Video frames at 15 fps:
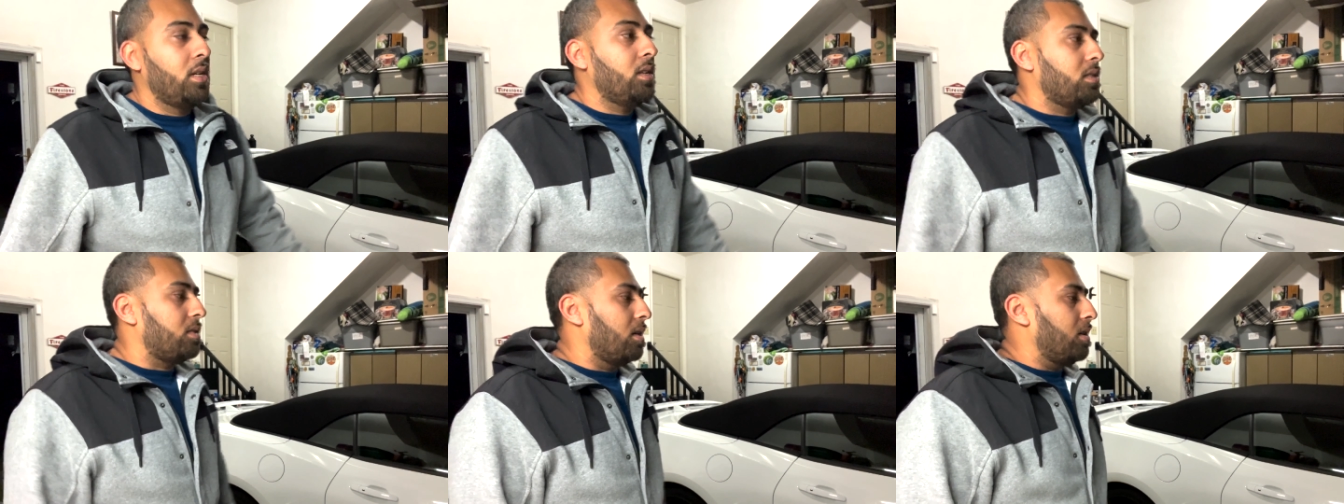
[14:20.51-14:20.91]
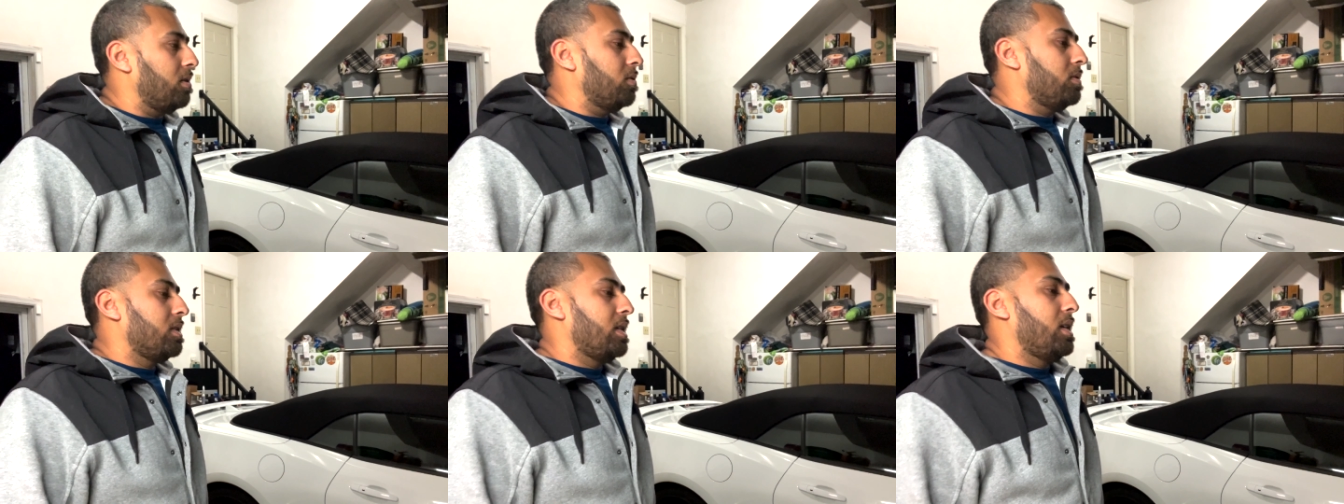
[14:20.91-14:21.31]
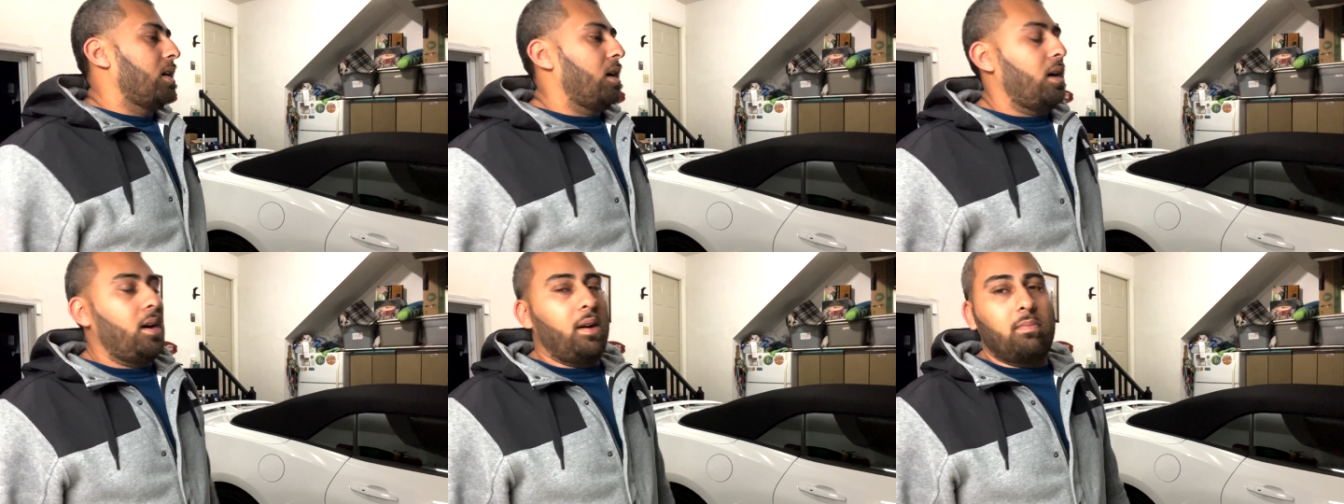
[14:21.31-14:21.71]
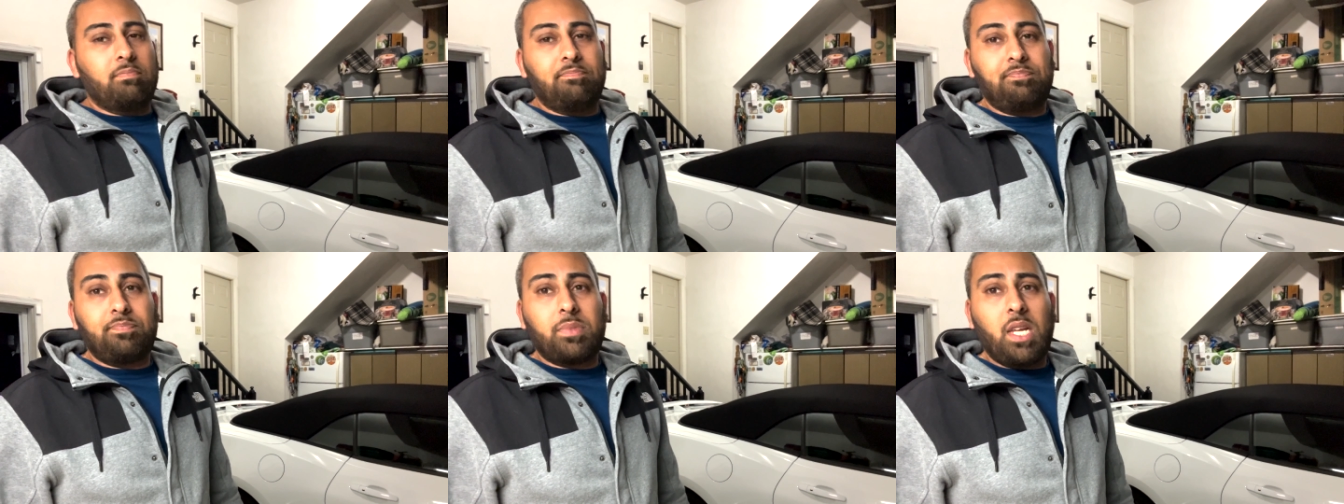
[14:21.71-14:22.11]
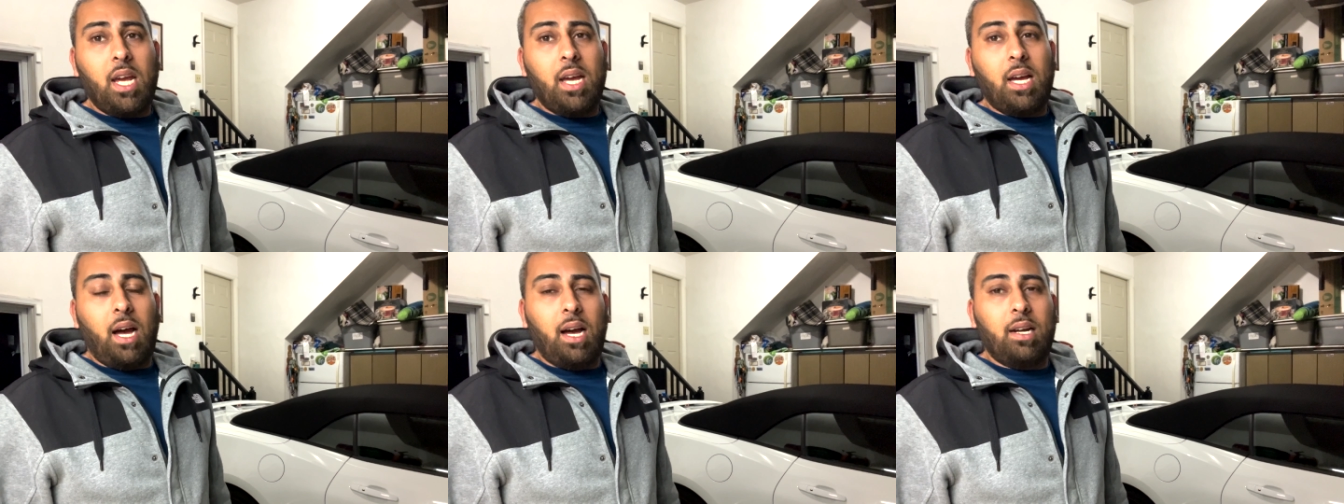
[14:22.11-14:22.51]
So
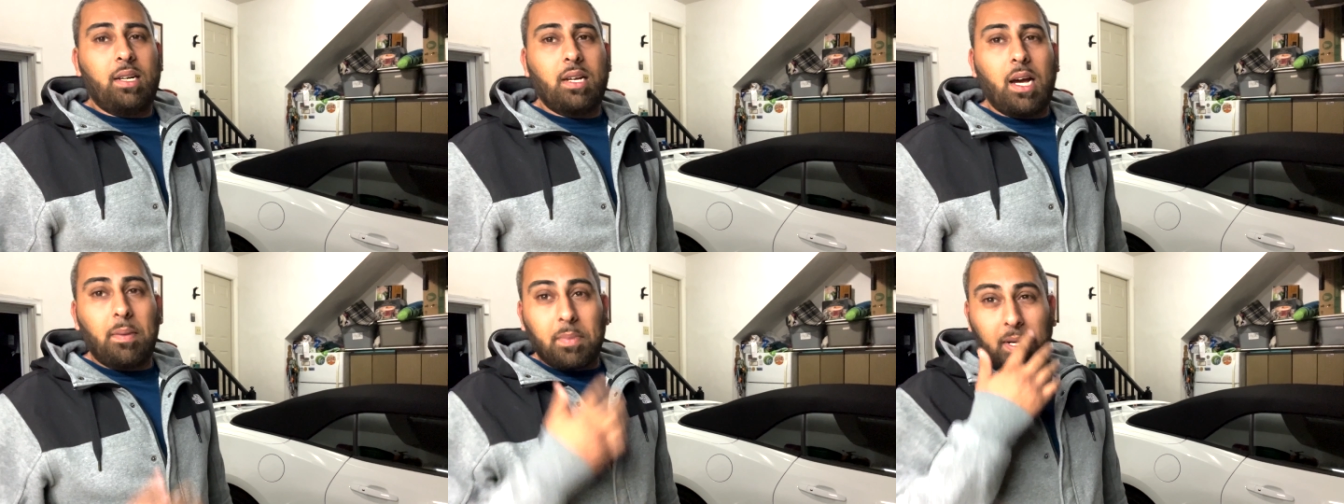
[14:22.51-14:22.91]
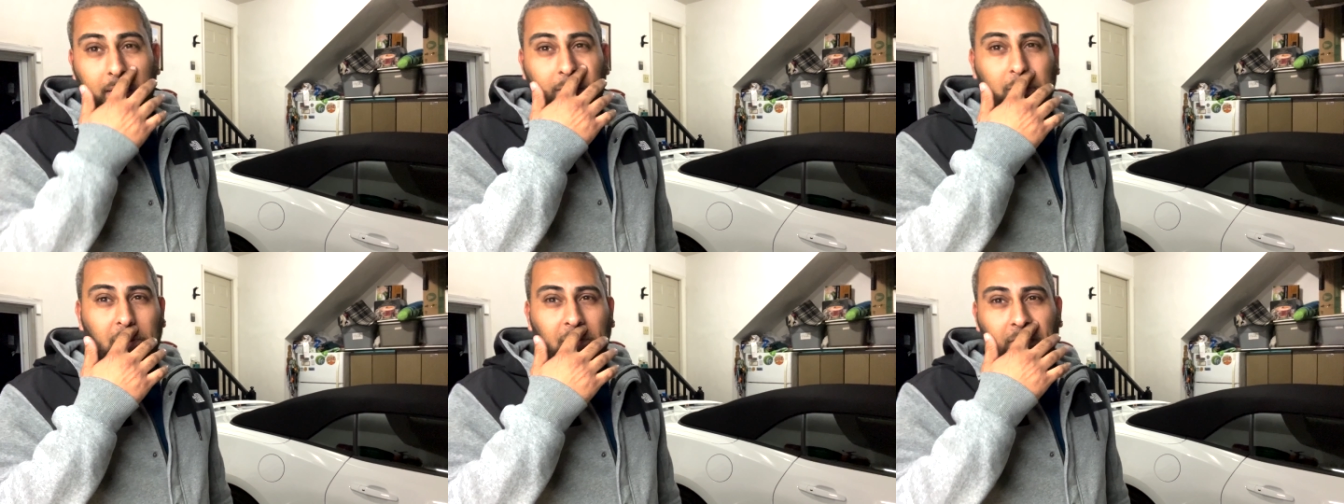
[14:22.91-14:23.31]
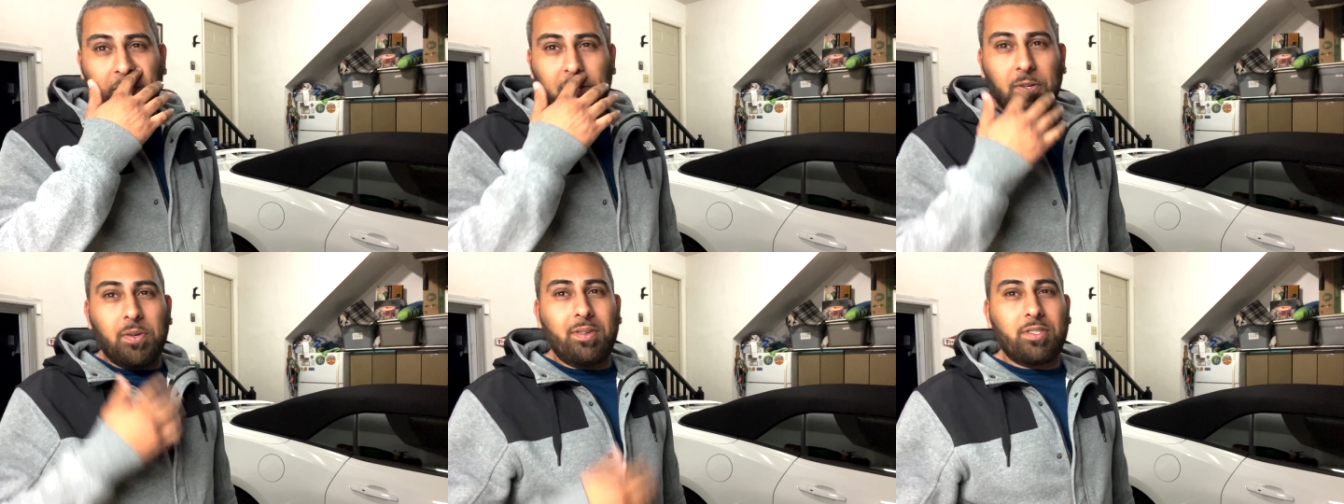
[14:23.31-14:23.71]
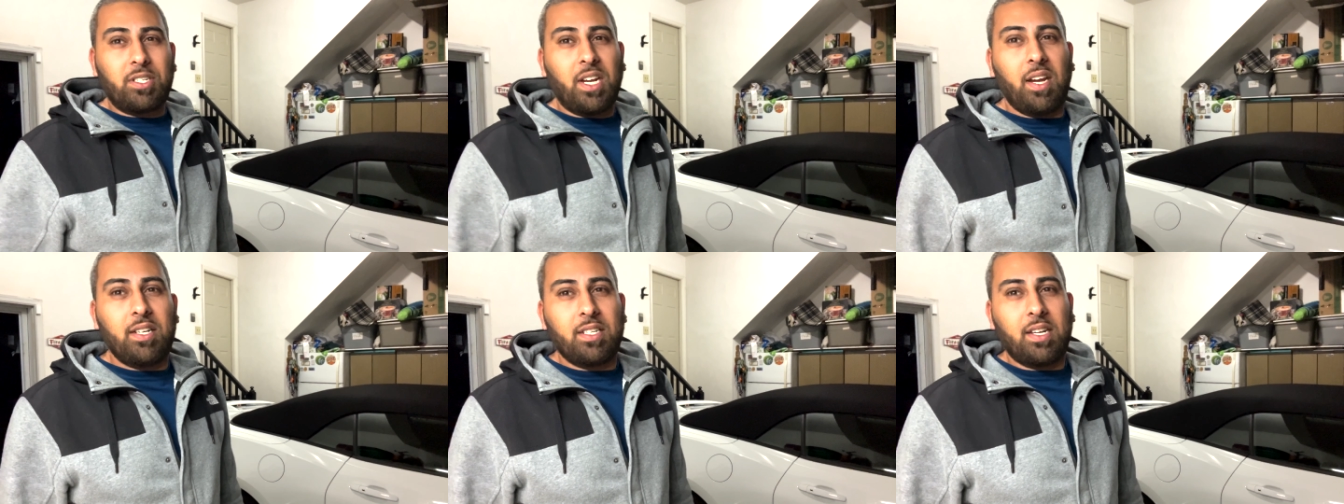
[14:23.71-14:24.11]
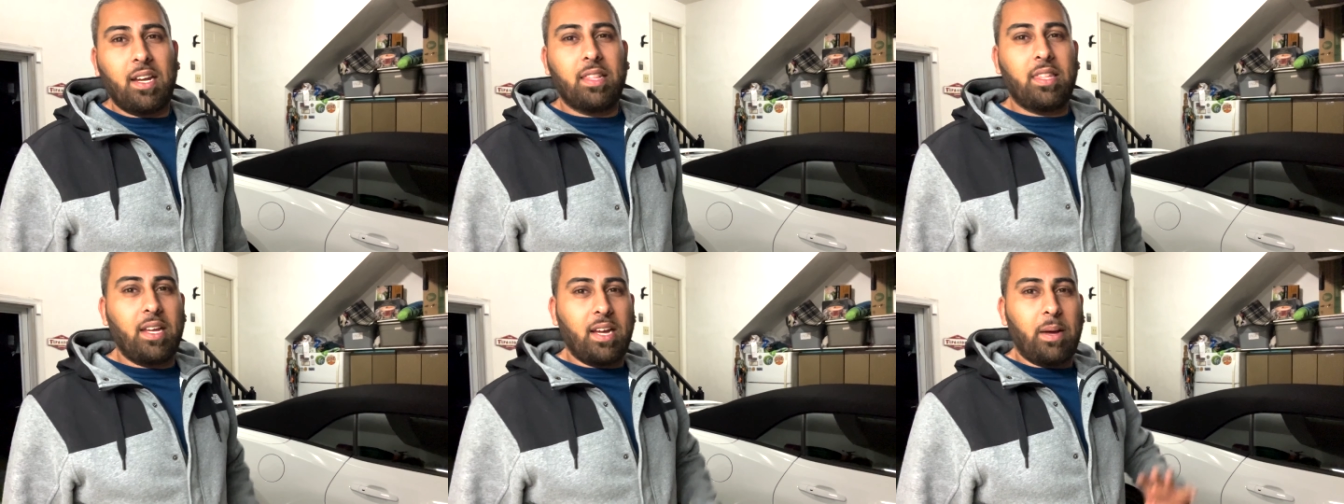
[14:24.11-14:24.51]
yeah, I'm gonna do the first oil change, and I
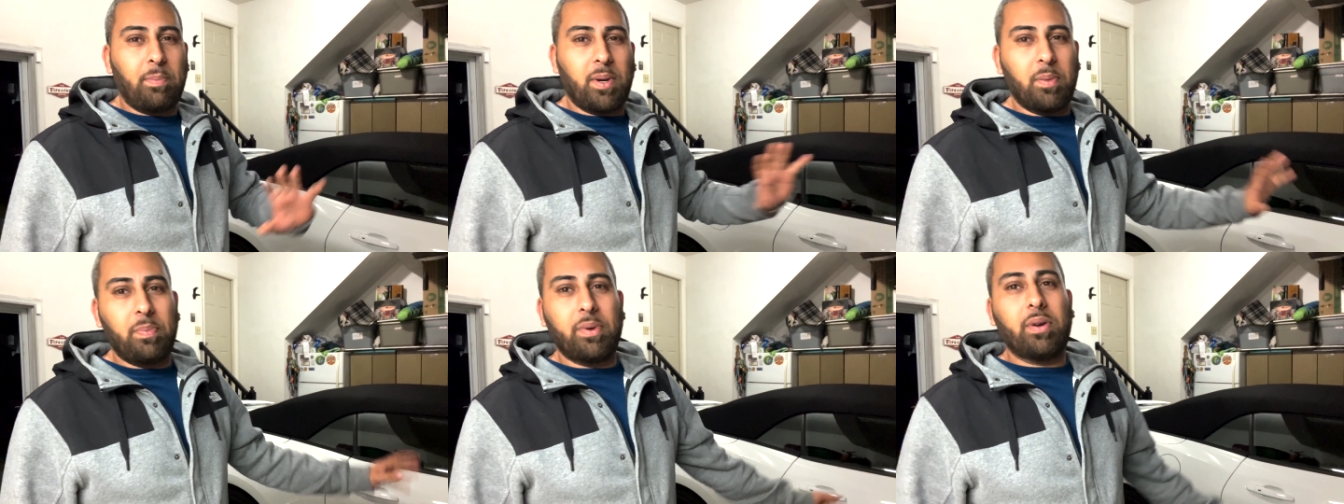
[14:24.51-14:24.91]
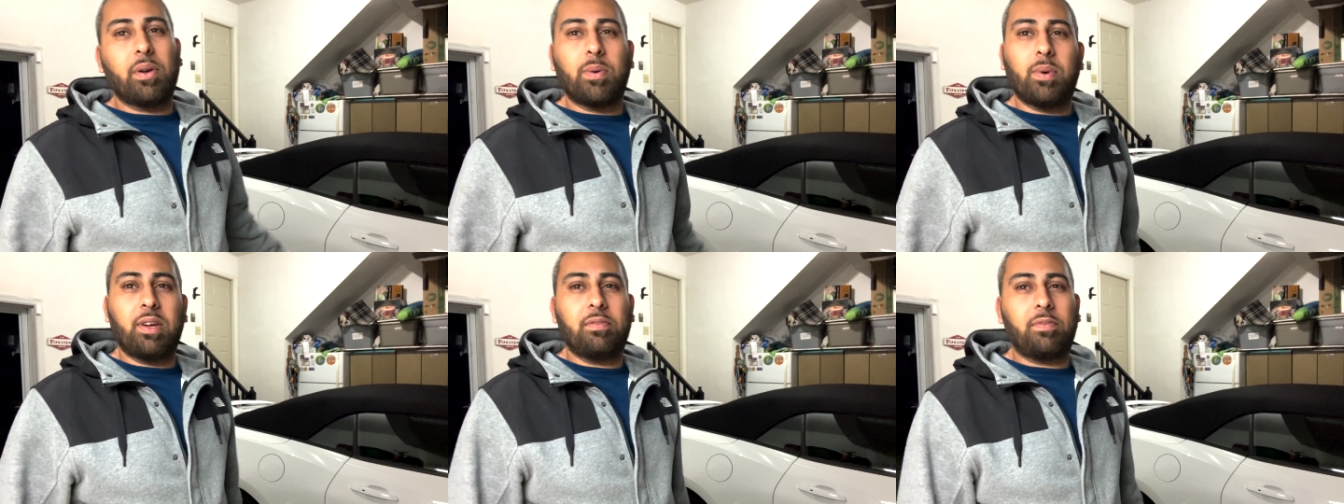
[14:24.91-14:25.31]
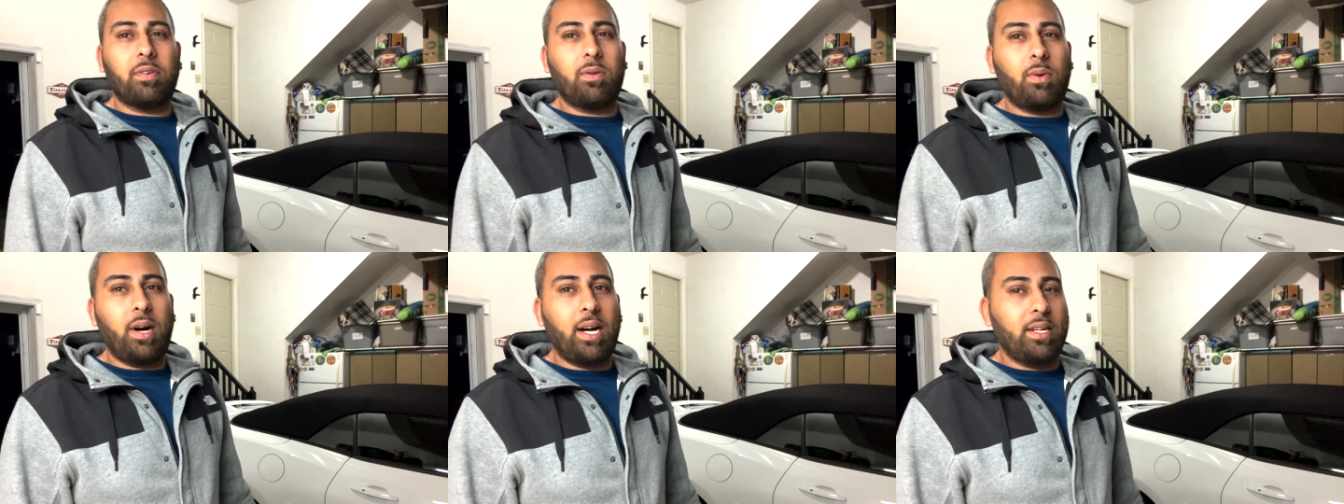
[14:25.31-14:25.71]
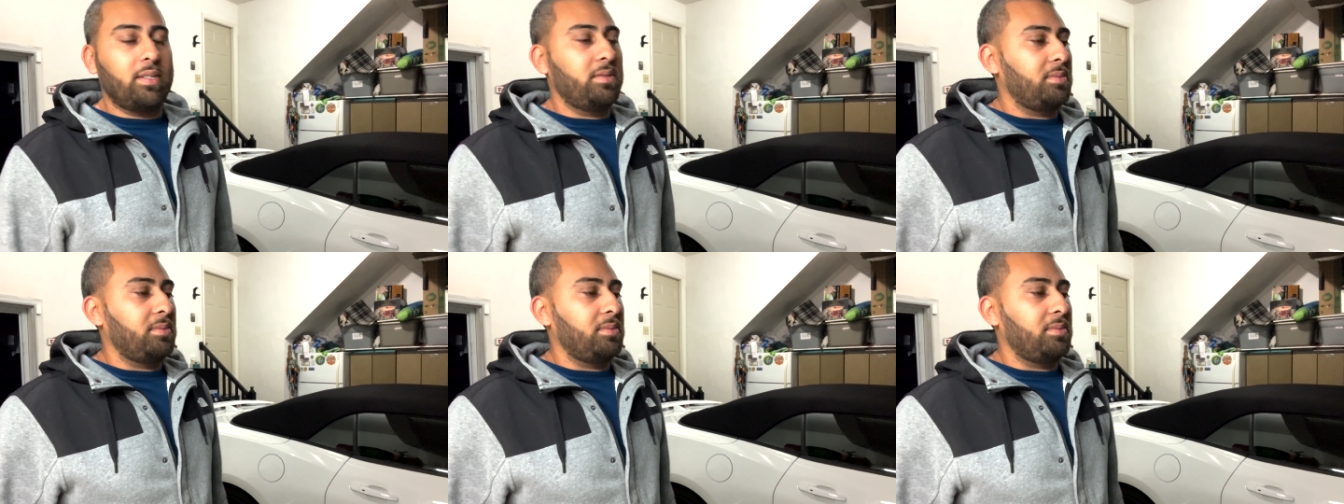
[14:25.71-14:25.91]
think I'm gonna put it away for a while.